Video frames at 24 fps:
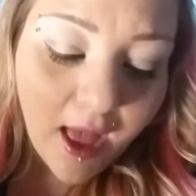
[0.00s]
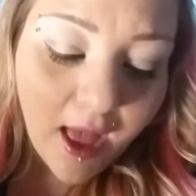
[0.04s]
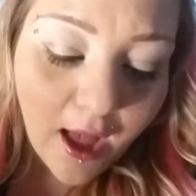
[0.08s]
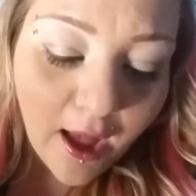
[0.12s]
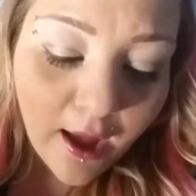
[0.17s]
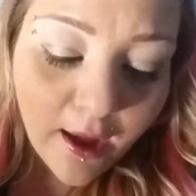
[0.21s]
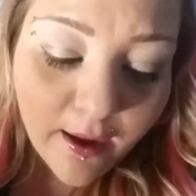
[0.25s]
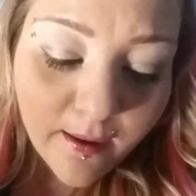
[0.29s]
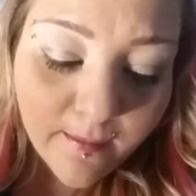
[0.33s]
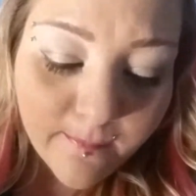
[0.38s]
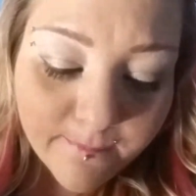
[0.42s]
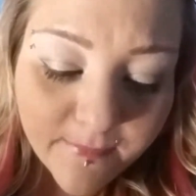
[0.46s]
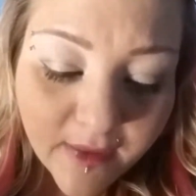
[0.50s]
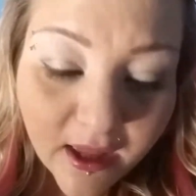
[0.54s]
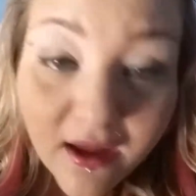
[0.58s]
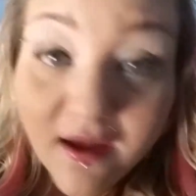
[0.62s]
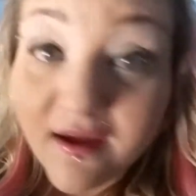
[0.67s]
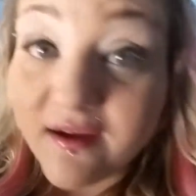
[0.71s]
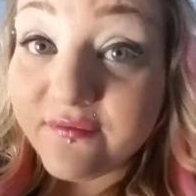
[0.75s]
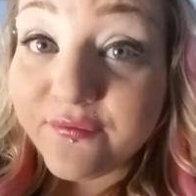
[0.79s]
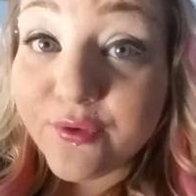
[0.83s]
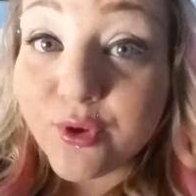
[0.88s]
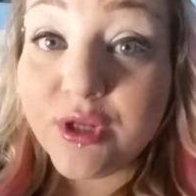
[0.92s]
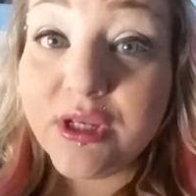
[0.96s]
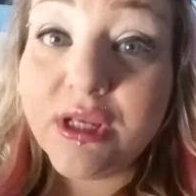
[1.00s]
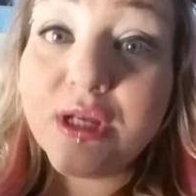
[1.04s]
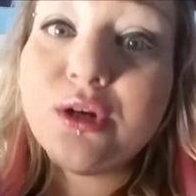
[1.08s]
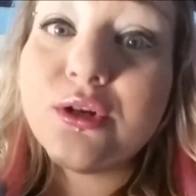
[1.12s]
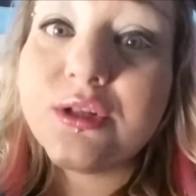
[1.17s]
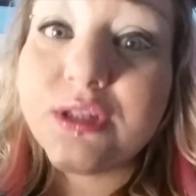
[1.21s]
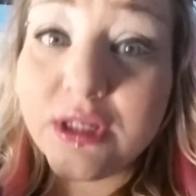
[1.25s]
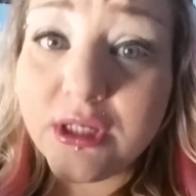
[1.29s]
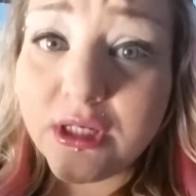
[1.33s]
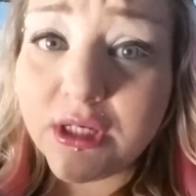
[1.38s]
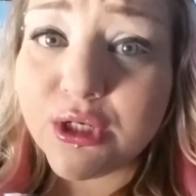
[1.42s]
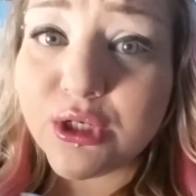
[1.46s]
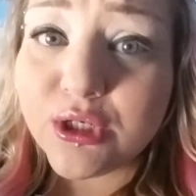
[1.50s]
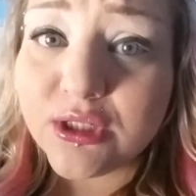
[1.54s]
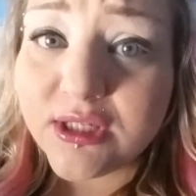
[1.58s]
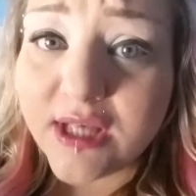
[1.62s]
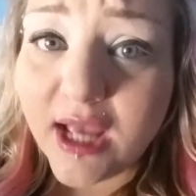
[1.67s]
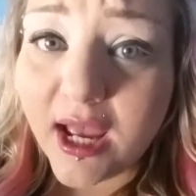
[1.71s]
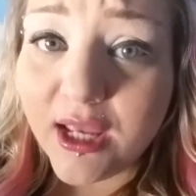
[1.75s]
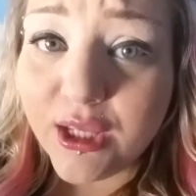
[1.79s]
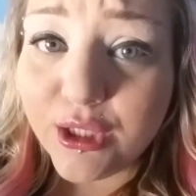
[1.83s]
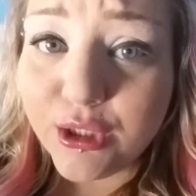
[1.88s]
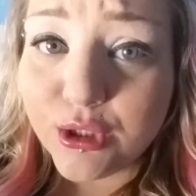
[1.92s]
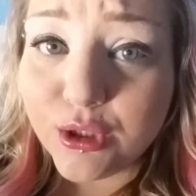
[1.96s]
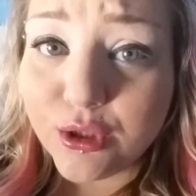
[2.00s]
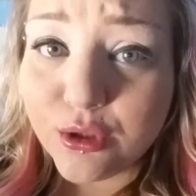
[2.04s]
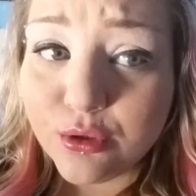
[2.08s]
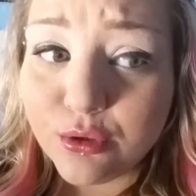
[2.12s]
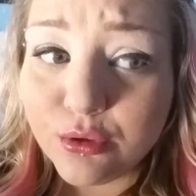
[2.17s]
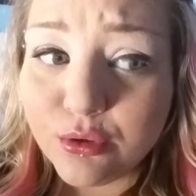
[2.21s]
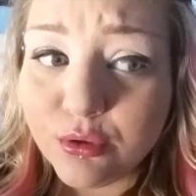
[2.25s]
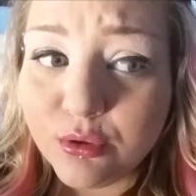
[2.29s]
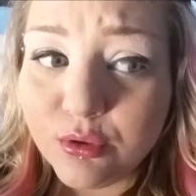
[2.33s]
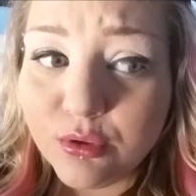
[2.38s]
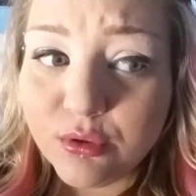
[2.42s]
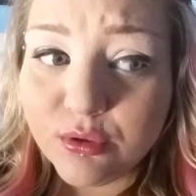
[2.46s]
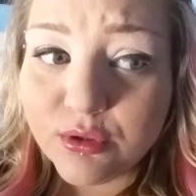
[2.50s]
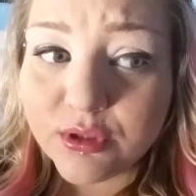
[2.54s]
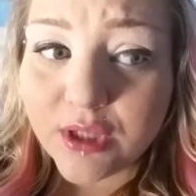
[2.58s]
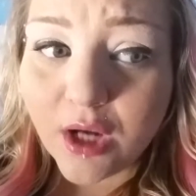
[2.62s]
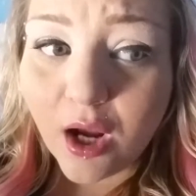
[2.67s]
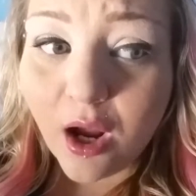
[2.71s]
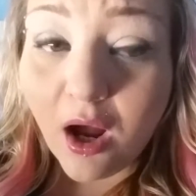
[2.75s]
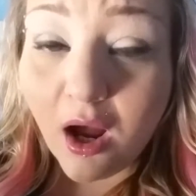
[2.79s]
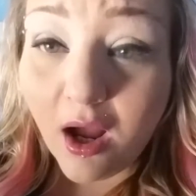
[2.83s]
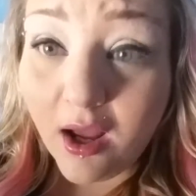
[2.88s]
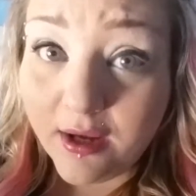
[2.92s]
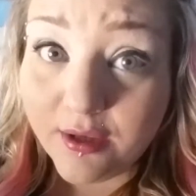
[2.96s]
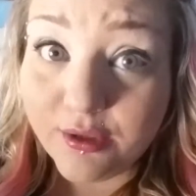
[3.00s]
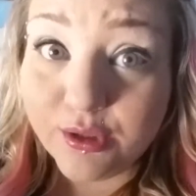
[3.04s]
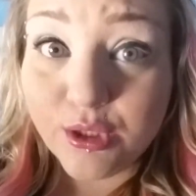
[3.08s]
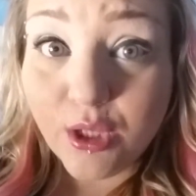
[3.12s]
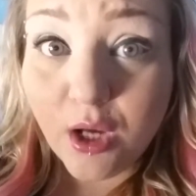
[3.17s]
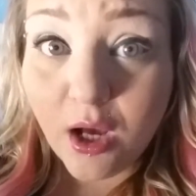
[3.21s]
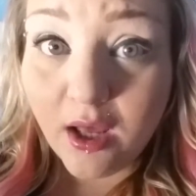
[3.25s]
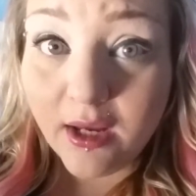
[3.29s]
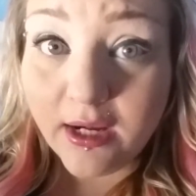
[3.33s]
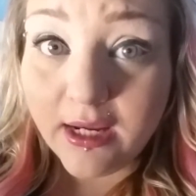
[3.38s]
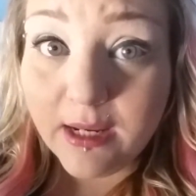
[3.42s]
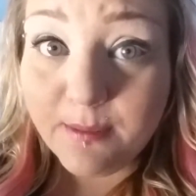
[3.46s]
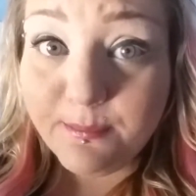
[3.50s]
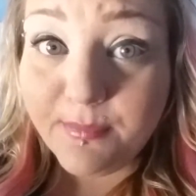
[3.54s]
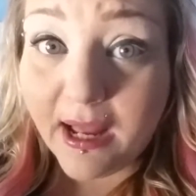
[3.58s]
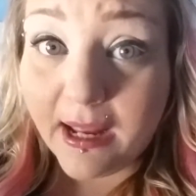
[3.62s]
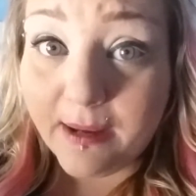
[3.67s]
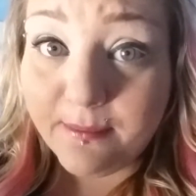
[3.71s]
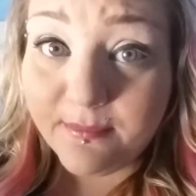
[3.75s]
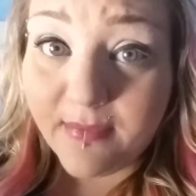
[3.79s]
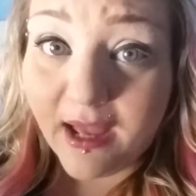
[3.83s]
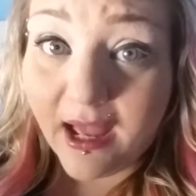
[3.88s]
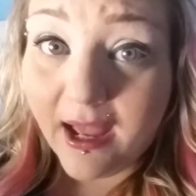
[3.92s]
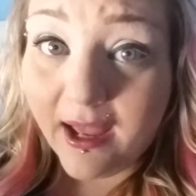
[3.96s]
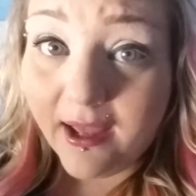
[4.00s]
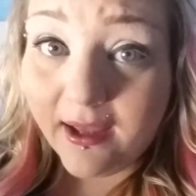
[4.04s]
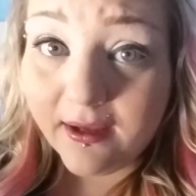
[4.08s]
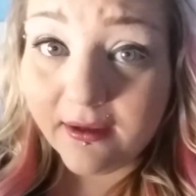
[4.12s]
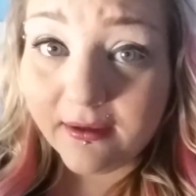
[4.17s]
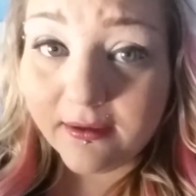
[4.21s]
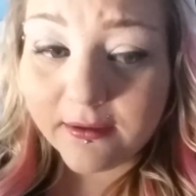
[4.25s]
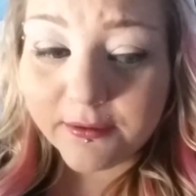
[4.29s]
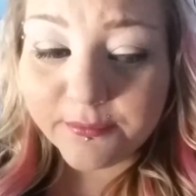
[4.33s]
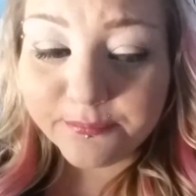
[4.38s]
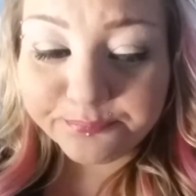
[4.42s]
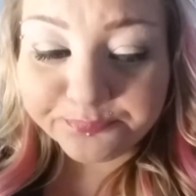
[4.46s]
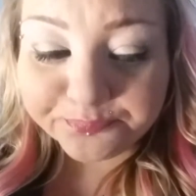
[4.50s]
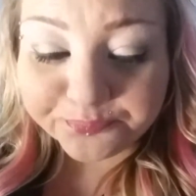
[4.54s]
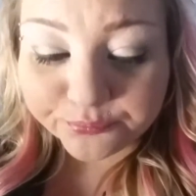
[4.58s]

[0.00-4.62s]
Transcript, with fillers: Um, for years and years, I used Hot and Naughty by MAC,